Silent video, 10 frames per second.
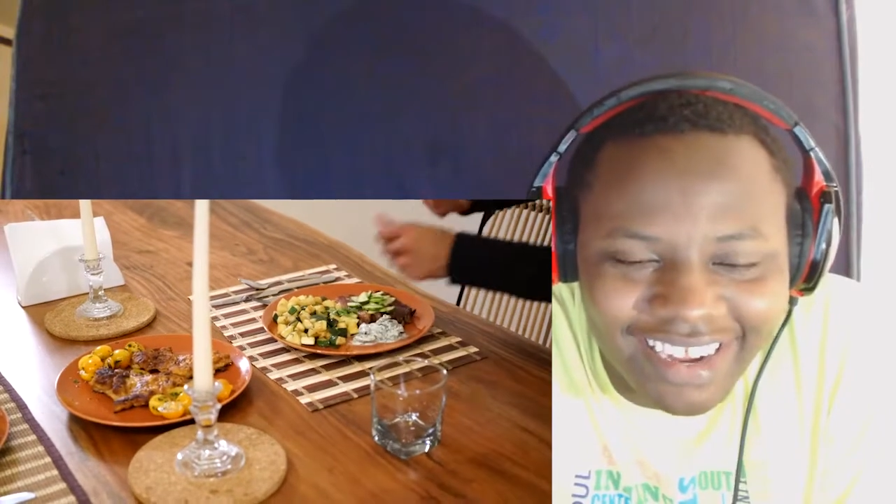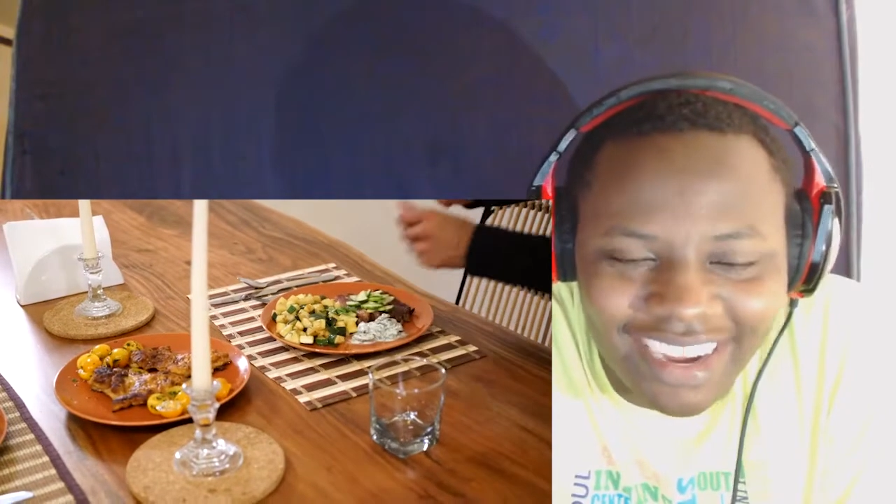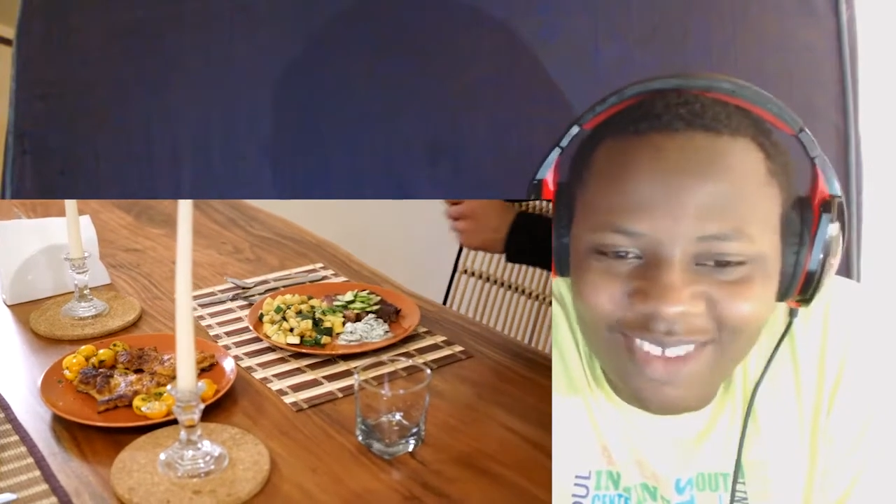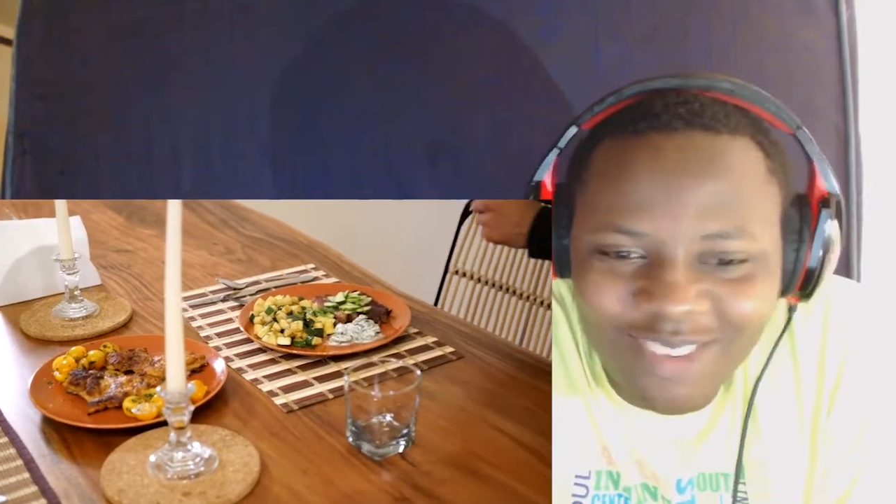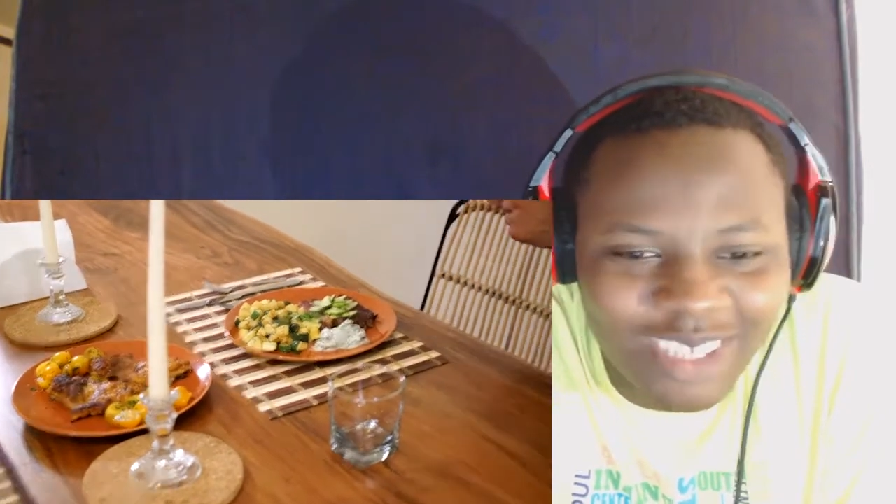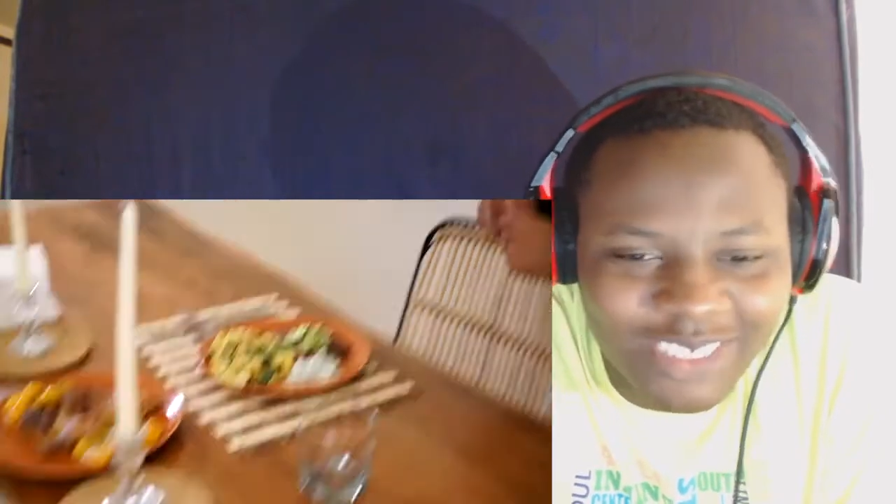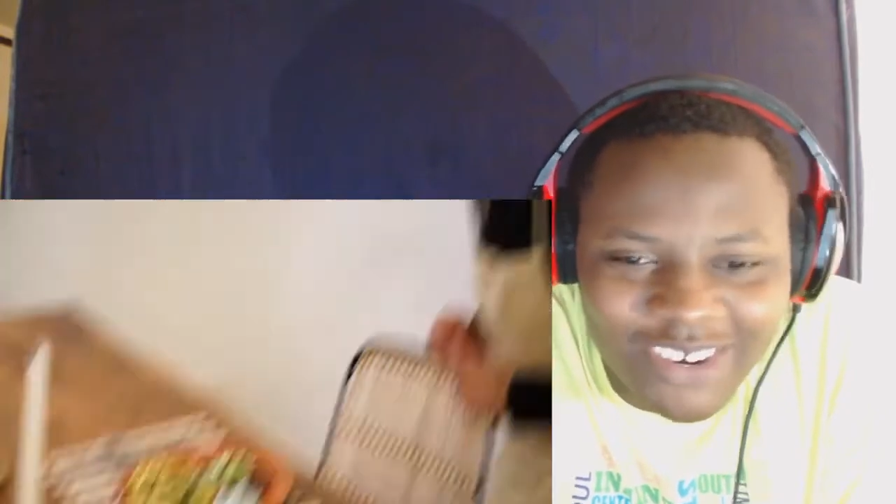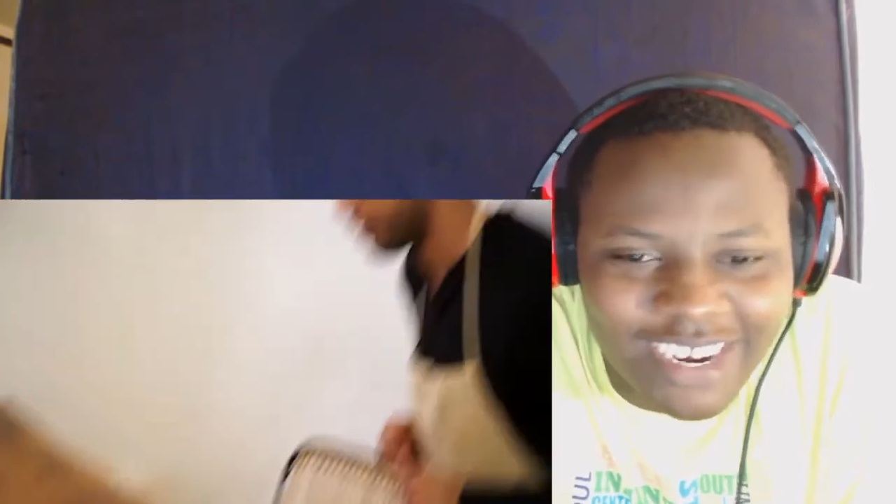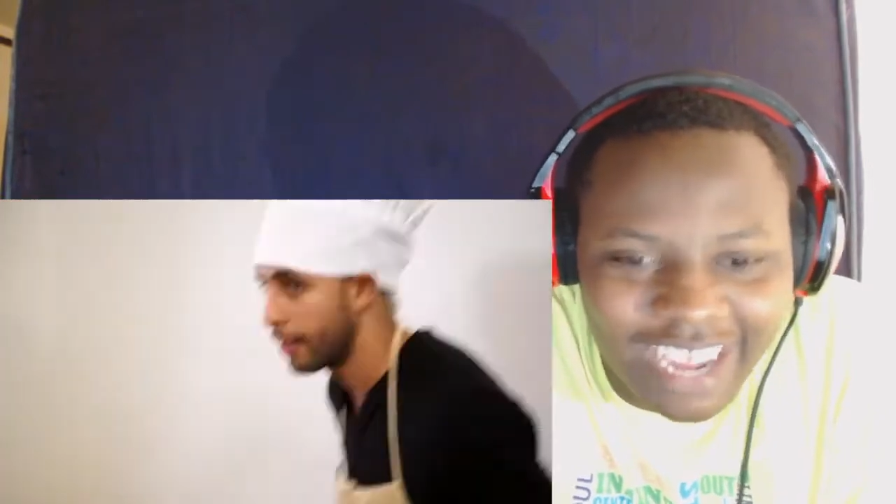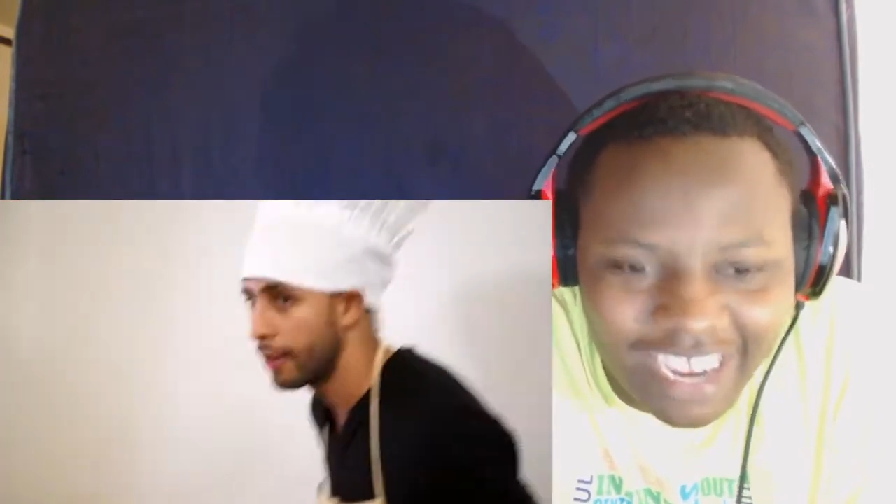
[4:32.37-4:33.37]
I swear to
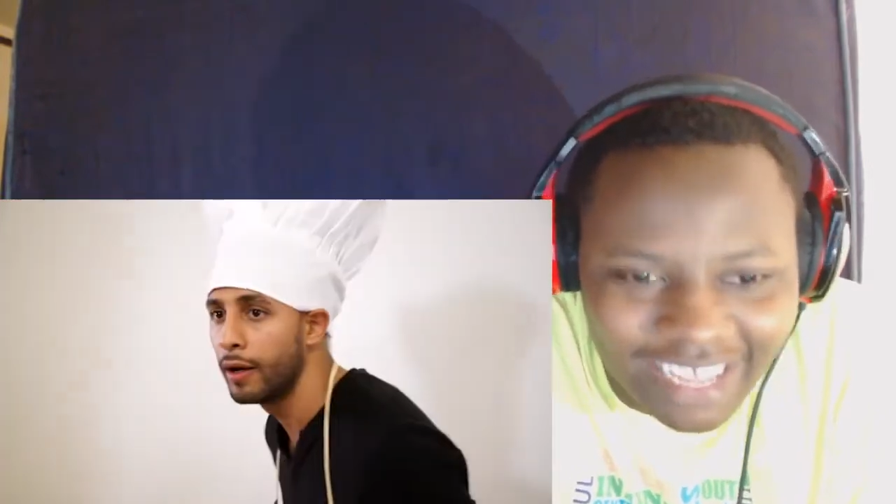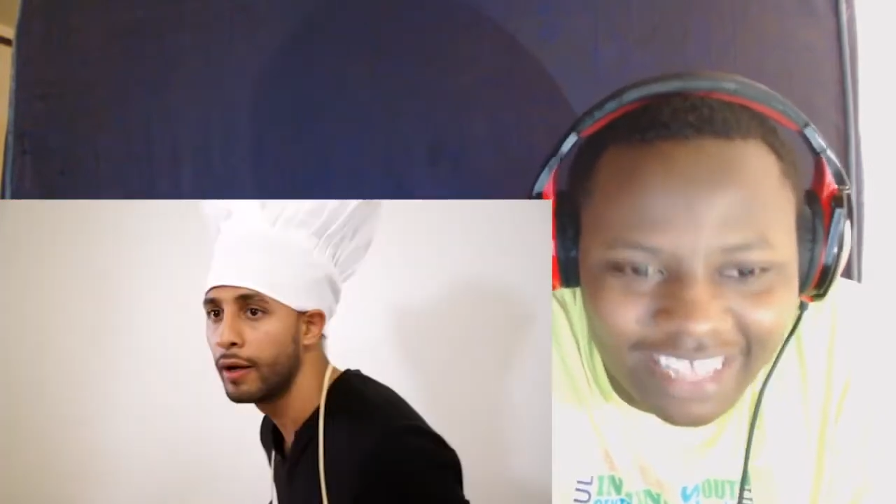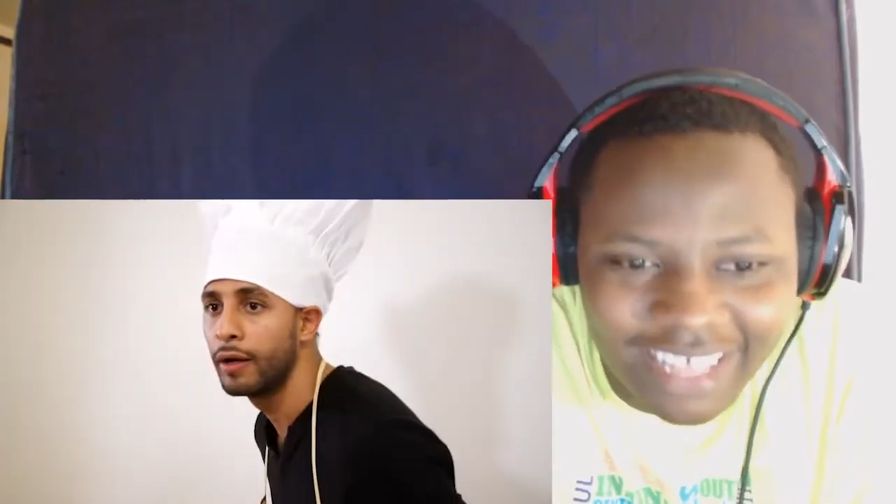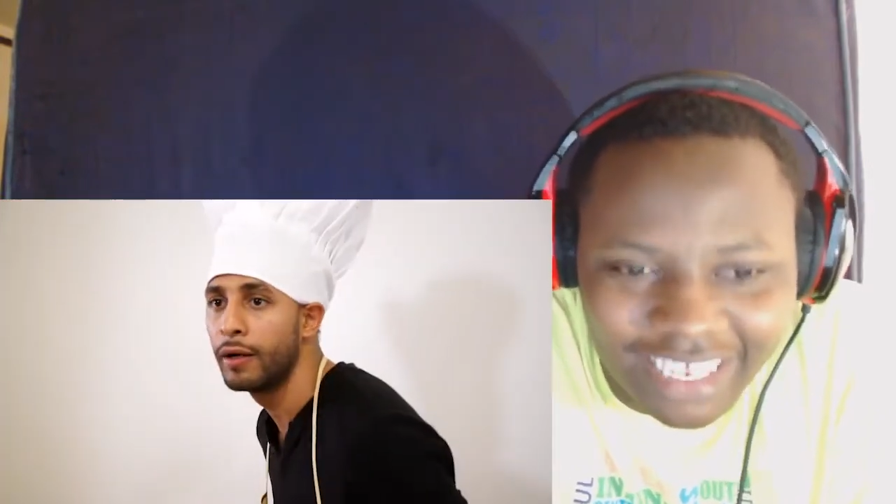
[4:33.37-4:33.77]
God I can eat